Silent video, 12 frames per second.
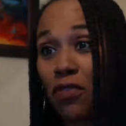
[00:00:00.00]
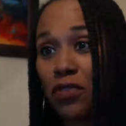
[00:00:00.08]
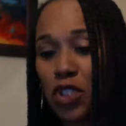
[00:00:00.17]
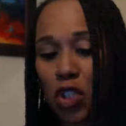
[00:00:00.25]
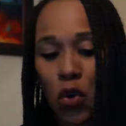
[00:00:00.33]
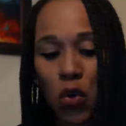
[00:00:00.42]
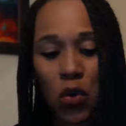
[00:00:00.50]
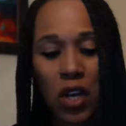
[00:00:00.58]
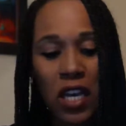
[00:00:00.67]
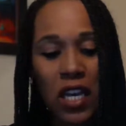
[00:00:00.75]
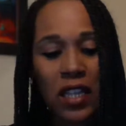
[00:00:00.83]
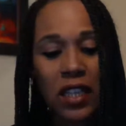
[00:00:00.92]
So
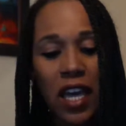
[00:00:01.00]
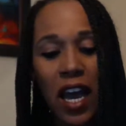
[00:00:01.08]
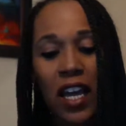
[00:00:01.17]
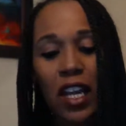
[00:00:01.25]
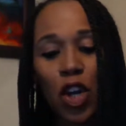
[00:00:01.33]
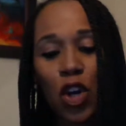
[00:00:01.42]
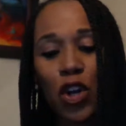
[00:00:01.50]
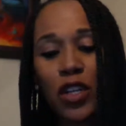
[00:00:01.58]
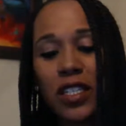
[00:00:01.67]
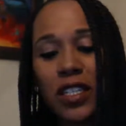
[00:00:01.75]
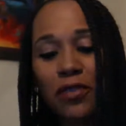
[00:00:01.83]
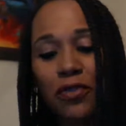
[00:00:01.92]
I
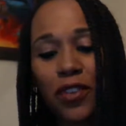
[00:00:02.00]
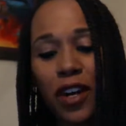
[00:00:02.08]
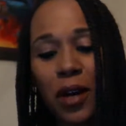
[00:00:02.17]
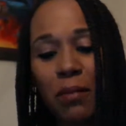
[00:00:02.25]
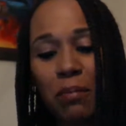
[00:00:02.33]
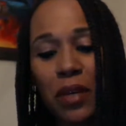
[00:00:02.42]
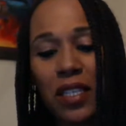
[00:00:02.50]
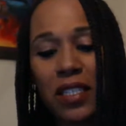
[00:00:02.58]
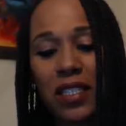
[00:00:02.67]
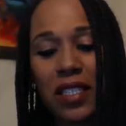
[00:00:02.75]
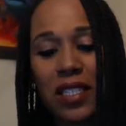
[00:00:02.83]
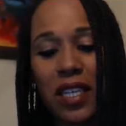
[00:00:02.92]
learned from Miss
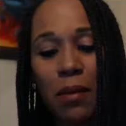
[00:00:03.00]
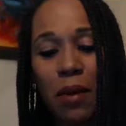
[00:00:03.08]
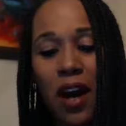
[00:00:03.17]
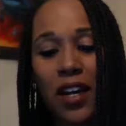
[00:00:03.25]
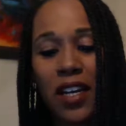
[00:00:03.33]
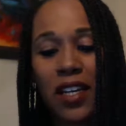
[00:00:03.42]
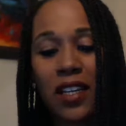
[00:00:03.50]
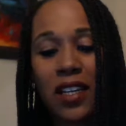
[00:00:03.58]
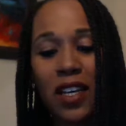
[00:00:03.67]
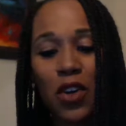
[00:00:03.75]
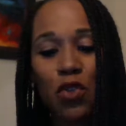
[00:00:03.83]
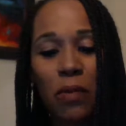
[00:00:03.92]
Ziamata,
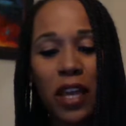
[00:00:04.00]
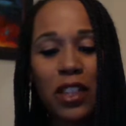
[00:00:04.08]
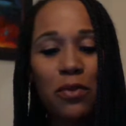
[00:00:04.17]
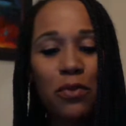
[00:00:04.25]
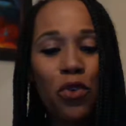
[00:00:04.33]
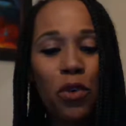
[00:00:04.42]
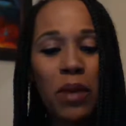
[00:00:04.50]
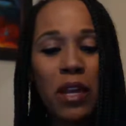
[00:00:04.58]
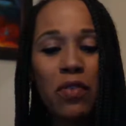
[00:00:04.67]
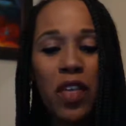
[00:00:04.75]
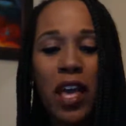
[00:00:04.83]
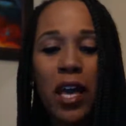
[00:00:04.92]
who made them for me,
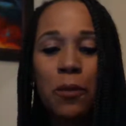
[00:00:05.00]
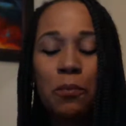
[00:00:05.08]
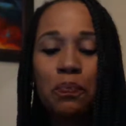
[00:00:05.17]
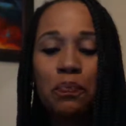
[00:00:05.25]
that